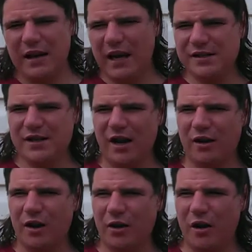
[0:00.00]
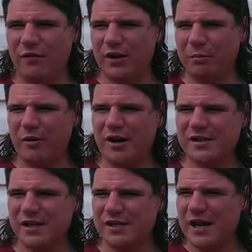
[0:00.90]
heads got cut off in the
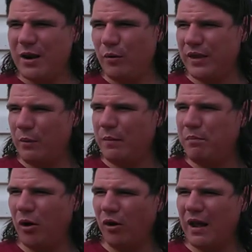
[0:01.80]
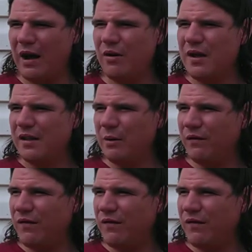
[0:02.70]
process, then we pull out and we